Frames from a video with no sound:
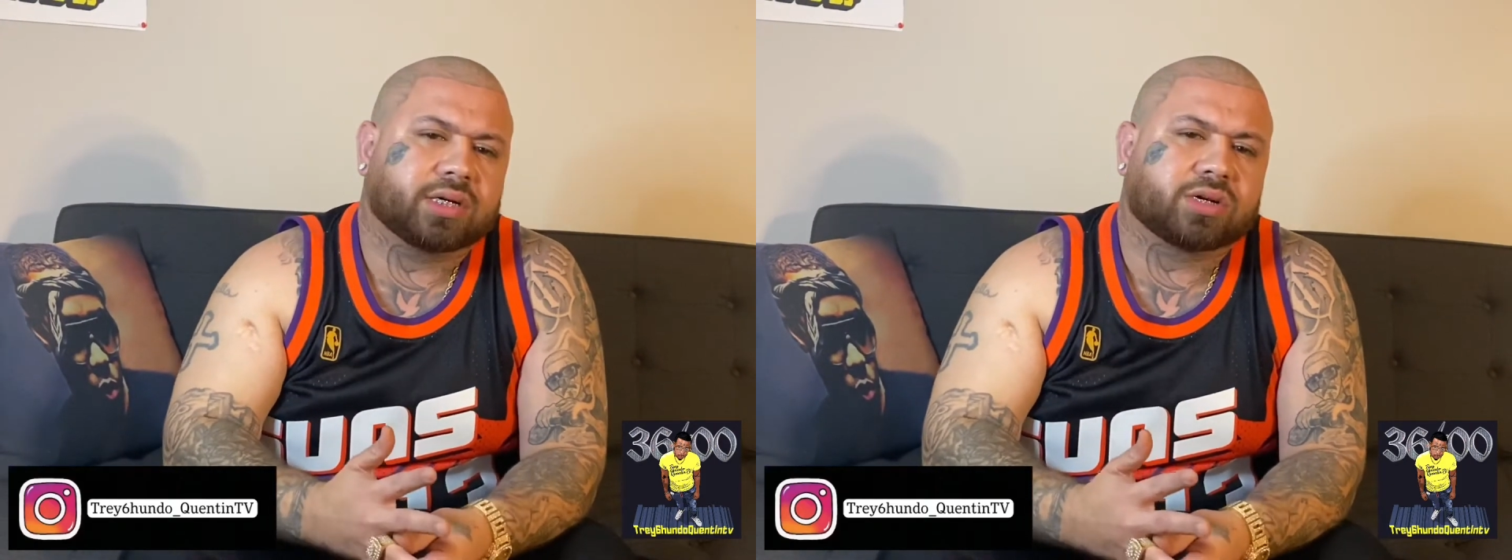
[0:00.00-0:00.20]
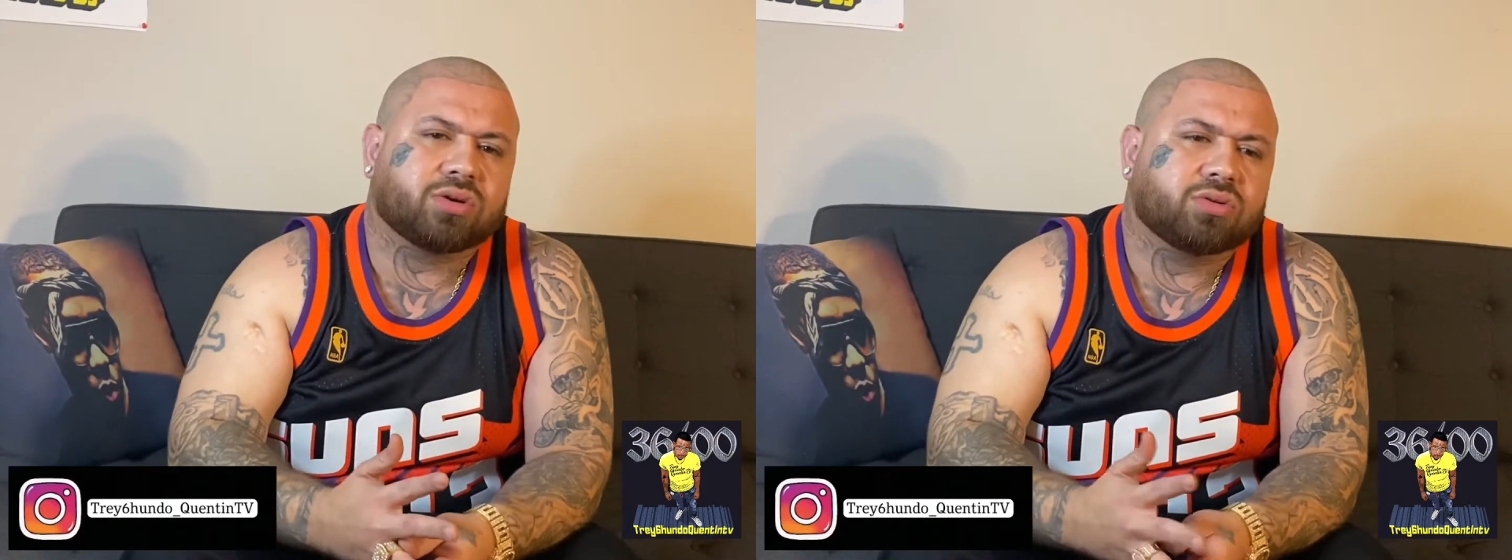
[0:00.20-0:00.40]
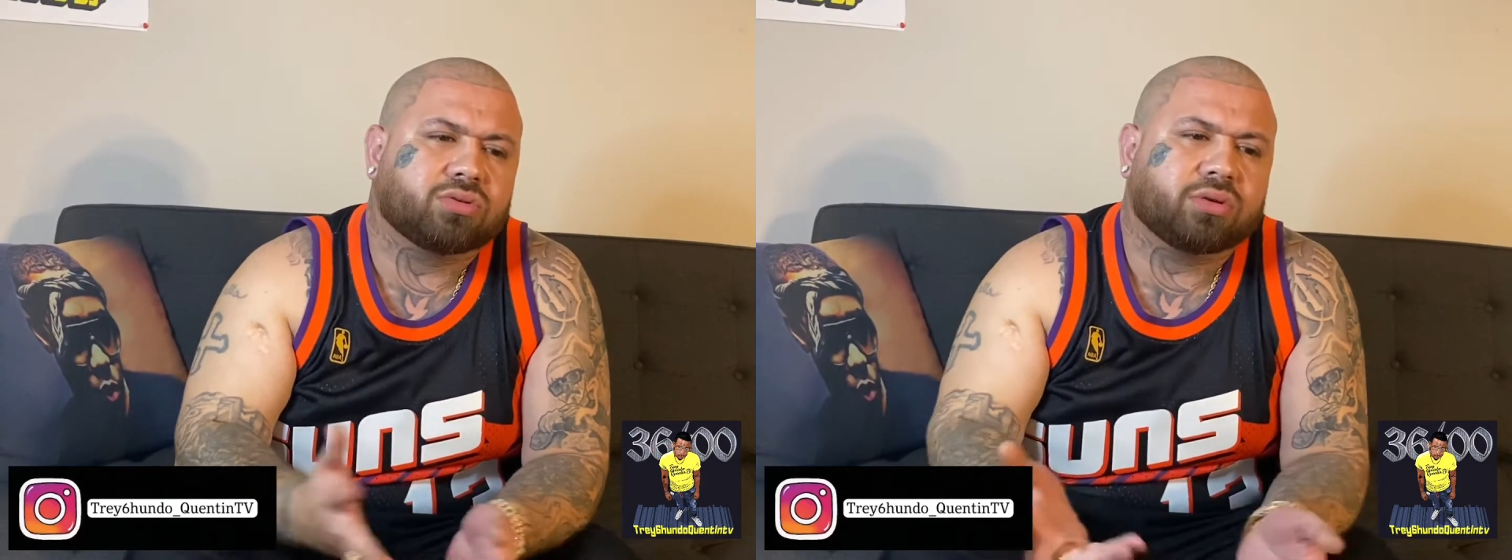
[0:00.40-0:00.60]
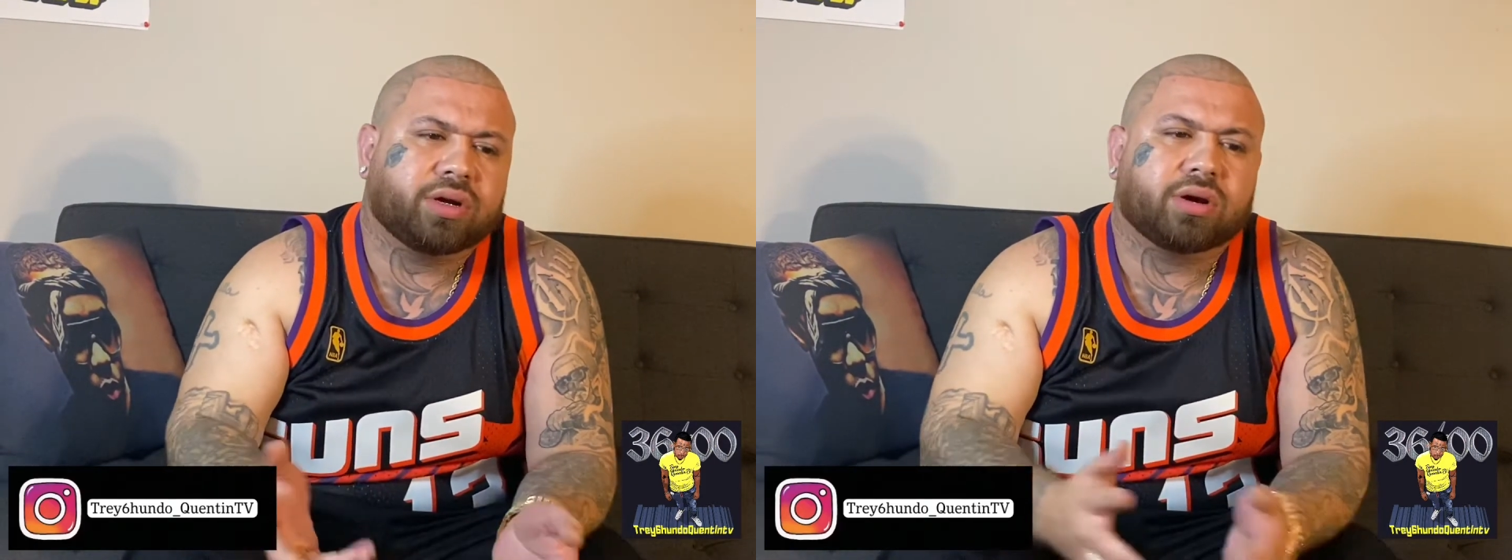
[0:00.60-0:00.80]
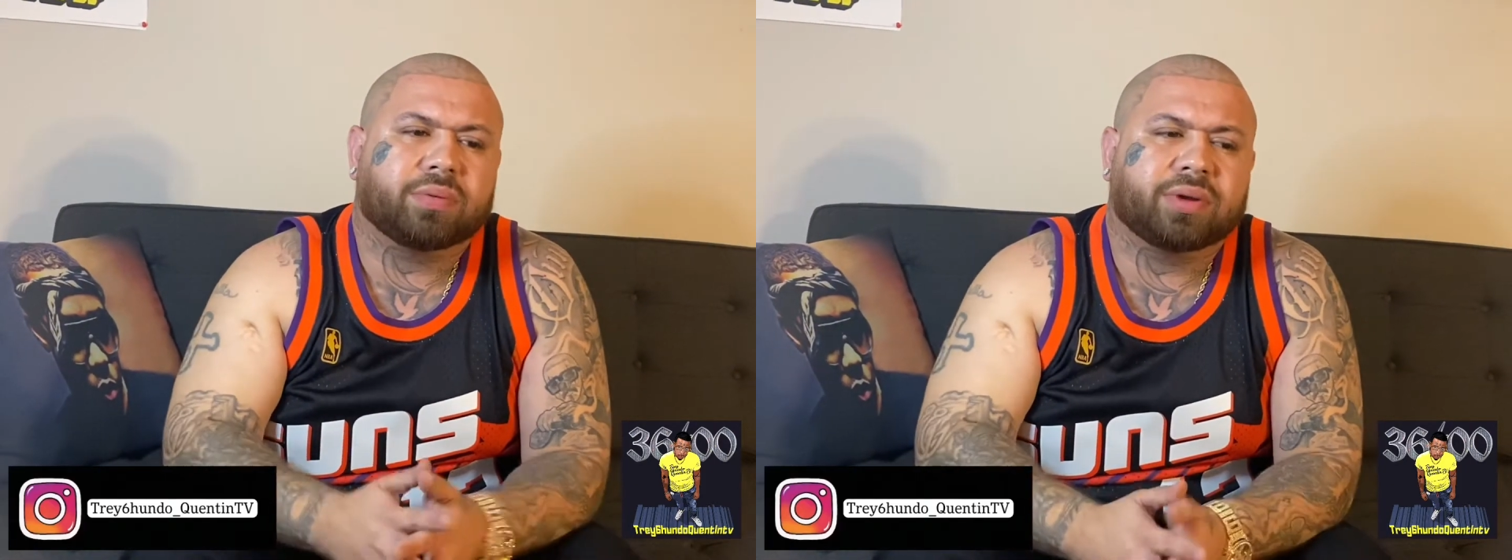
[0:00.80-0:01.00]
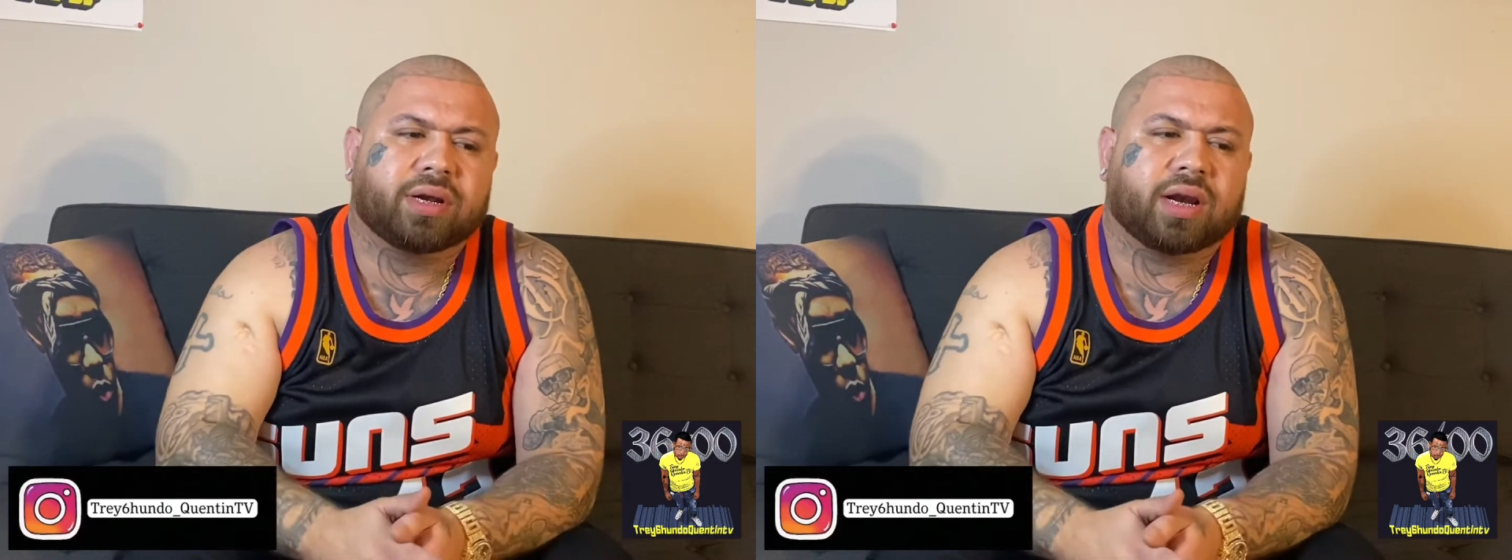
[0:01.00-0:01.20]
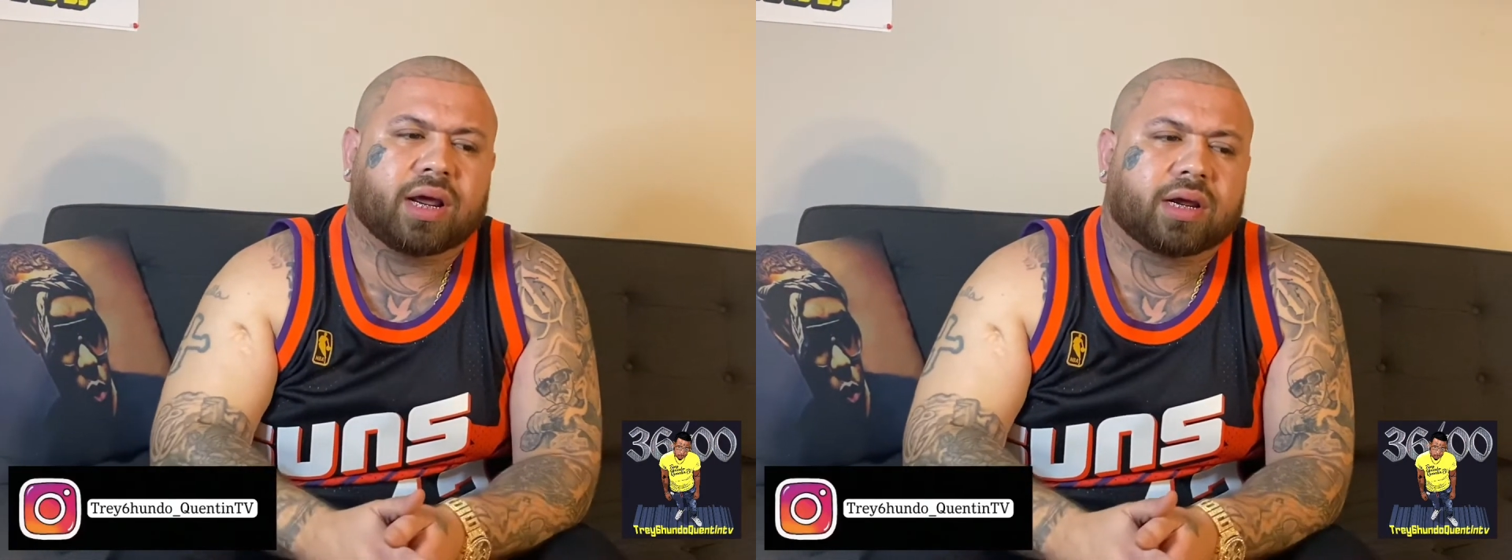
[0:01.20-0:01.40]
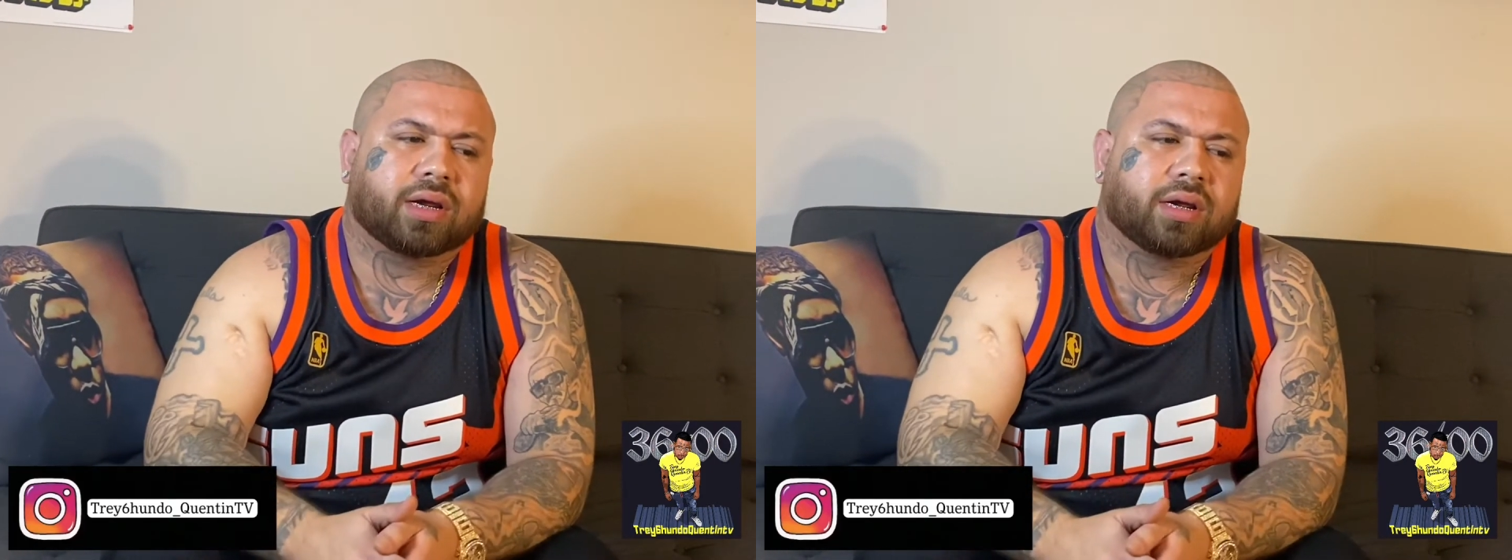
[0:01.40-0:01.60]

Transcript: cool. You know what I mean? Like,